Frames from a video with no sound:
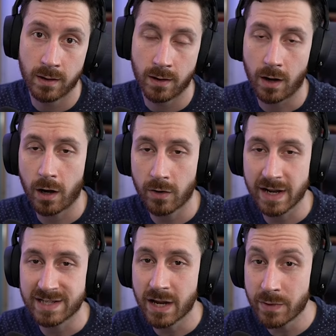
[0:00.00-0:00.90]
All right,
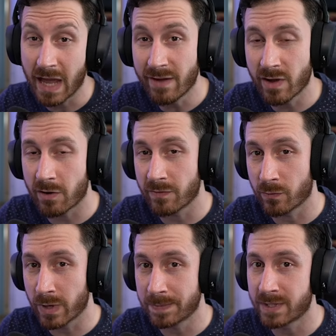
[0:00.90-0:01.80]
so now we have our
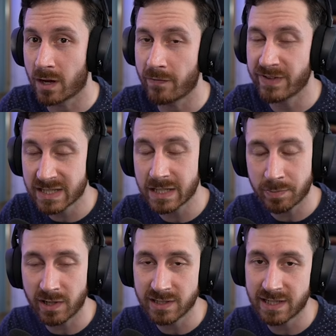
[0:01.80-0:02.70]
Ripsaw physically
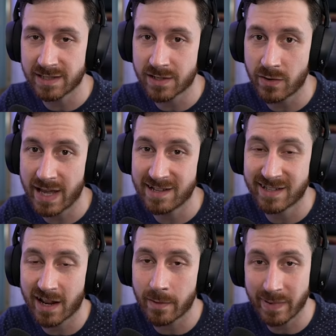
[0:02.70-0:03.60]
plugged in. Let's go ahead and set it
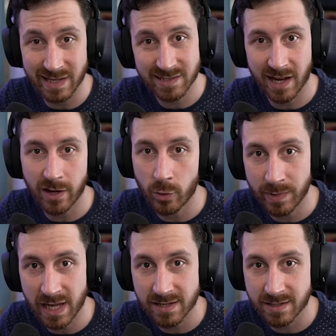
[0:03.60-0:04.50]
up inside of
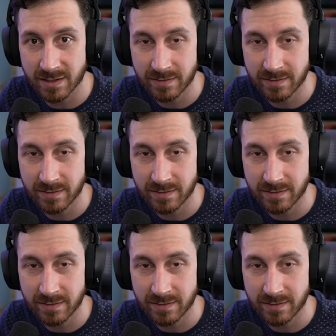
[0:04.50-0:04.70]
OBS.